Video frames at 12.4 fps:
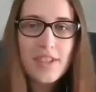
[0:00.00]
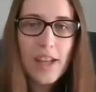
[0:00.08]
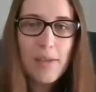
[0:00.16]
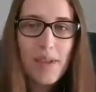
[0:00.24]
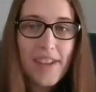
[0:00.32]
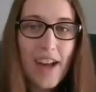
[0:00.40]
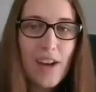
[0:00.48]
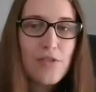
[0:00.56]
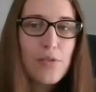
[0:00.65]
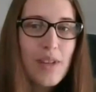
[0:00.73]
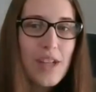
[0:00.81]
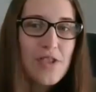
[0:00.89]
me the
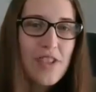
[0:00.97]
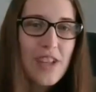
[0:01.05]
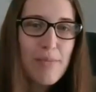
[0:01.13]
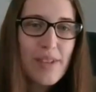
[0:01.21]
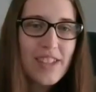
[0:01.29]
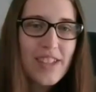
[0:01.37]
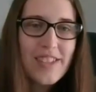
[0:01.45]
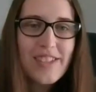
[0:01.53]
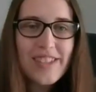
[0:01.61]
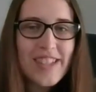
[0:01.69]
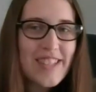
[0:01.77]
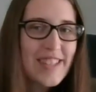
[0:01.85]
confirmation email
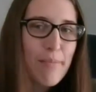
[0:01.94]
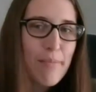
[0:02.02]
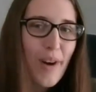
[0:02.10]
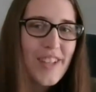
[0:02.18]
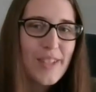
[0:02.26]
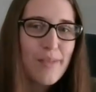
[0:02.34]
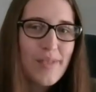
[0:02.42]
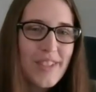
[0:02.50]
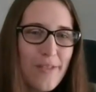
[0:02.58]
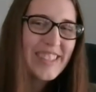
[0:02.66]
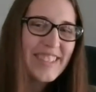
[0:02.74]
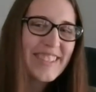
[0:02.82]
because I bought some stuff.